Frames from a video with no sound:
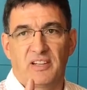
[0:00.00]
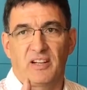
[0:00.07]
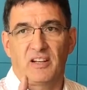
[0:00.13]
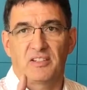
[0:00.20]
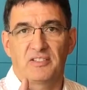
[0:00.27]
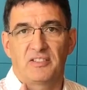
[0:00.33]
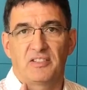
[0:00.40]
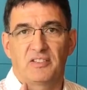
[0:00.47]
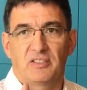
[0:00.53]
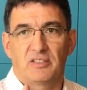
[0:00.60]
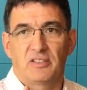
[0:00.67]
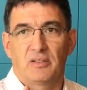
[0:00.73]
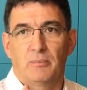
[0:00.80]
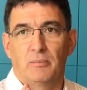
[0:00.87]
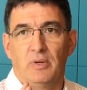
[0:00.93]
analysis
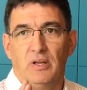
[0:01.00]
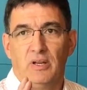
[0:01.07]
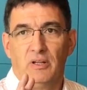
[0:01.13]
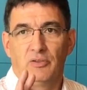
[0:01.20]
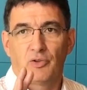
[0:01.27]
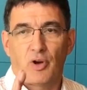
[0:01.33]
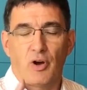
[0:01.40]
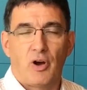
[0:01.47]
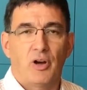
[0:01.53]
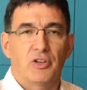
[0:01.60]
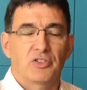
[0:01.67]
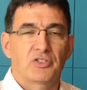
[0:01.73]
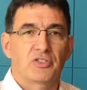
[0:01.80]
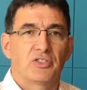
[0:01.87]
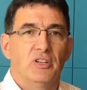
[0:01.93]

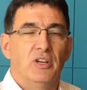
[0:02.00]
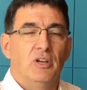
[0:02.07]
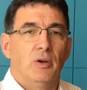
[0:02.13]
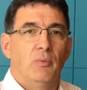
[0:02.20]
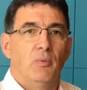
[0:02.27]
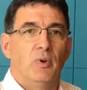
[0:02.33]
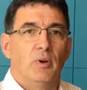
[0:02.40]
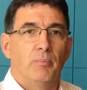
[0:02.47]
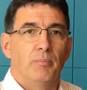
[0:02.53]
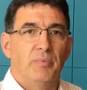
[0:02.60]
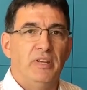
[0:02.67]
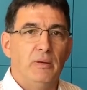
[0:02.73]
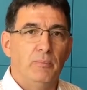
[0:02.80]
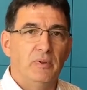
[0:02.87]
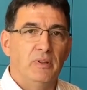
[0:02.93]
tasks where
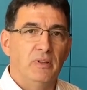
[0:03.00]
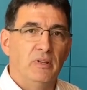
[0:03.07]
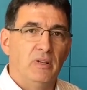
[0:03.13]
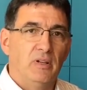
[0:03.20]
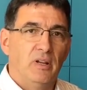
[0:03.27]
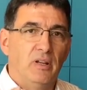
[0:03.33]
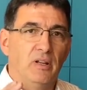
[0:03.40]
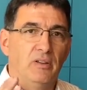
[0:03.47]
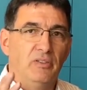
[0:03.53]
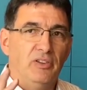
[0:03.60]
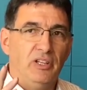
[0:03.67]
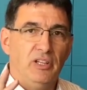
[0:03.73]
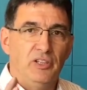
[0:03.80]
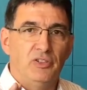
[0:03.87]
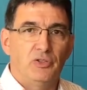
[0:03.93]
people
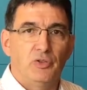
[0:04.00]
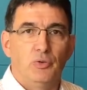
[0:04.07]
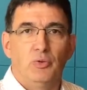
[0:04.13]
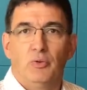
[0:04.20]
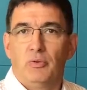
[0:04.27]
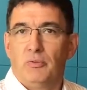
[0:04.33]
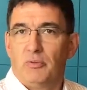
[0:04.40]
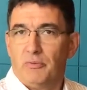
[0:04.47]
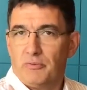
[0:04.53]
need to,